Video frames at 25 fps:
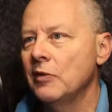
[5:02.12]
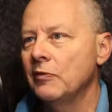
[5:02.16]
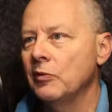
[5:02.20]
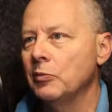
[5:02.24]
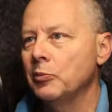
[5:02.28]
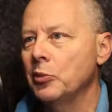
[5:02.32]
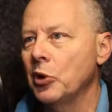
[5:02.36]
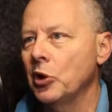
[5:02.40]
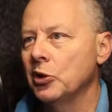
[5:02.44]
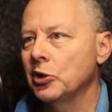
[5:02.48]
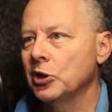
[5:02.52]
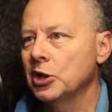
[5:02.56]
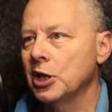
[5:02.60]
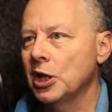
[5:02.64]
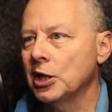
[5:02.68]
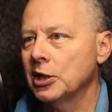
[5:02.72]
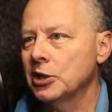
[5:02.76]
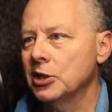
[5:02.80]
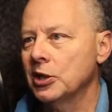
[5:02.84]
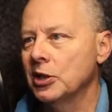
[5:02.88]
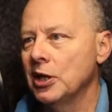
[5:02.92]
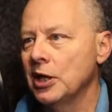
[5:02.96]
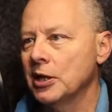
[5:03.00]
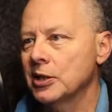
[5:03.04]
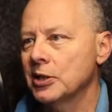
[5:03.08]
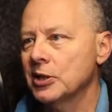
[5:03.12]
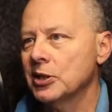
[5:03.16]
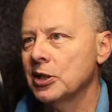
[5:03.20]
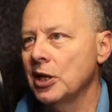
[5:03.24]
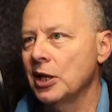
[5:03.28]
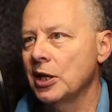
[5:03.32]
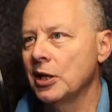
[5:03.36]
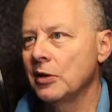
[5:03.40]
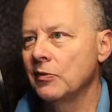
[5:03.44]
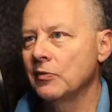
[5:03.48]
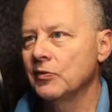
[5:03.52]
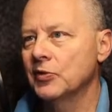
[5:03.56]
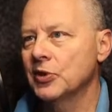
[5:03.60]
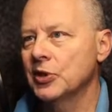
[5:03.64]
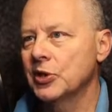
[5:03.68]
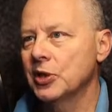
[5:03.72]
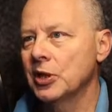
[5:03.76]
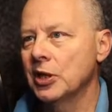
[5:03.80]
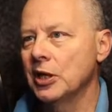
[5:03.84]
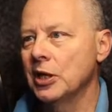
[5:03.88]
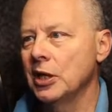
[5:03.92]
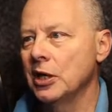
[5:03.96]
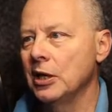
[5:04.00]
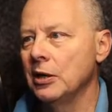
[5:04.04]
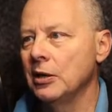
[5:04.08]
a project and that saves
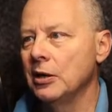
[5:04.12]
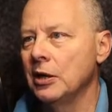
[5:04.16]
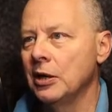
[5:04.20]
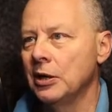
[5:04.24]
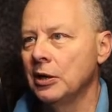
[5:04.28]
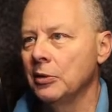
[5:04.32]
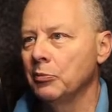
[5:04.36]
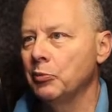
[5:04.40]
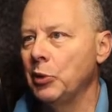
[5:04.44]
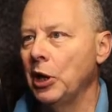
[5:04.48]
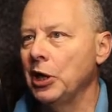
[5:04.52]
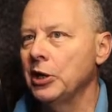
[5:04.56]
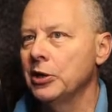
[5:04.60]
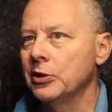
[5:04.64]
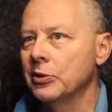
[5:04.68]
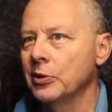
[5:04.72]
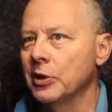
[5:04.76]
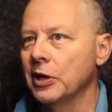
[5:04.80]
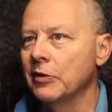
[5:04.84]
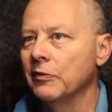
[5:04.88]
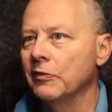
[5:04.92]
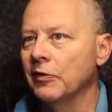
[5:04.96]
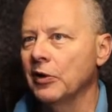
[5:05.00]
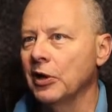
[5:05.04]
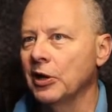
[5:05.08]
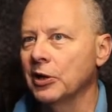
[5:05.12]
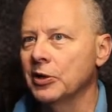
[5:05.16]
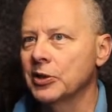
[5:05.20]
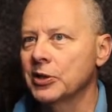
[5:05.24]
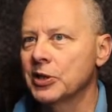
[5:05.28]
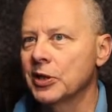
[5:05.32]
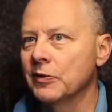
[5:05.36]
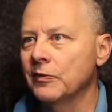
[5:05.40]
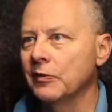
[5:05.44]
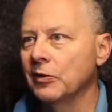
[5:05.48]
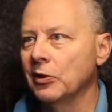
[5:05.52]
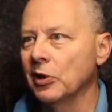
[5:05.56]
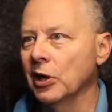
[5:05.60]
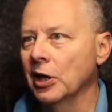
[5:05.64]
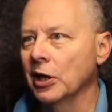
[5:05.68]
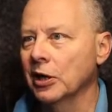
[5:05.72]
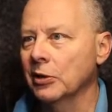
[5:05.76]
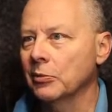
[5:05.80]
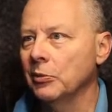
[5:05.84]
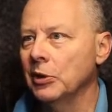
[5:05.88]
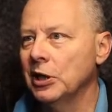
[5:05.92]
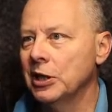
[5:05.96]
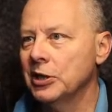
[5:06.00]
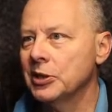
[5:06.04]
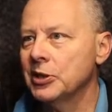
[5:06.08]
the binary files if you like.
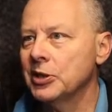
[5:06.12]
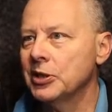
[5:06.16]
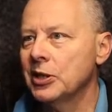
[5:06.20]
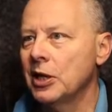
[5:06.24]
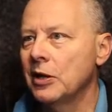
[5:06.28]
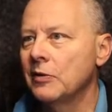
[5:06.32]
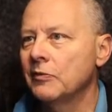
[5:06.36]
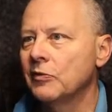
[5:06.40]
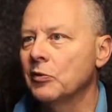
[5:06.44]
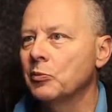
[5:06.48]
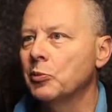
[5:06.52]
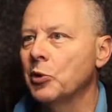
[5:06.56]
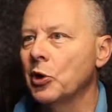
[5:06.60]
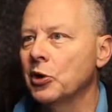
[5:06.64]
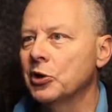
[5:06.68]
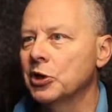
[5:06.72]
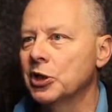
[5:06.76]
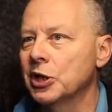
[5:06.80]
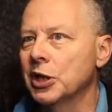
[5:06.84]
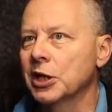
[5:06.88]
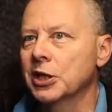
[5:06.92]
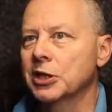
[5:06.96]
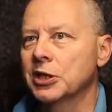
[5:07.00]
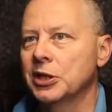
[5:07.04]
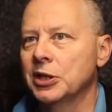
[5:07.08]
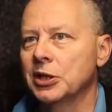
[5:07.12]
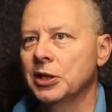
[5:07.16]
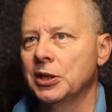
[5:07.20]
Well, let's save the project.